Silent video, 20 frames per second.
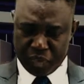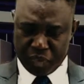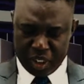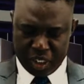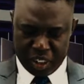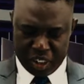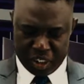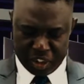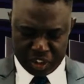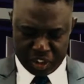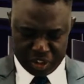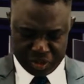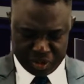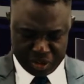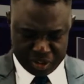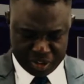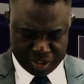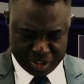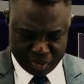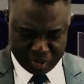In
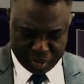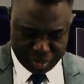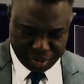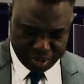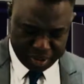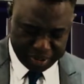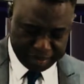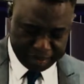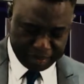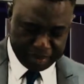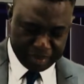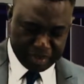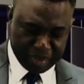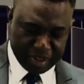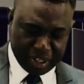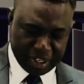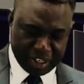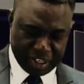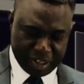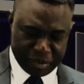Jesus' name we pray.
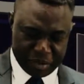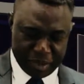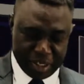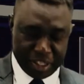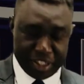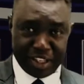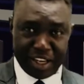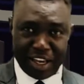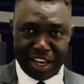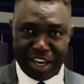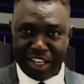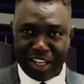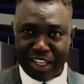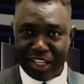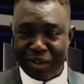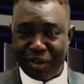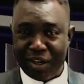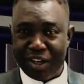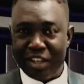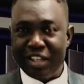Amen.
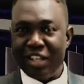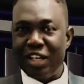Hallelujah.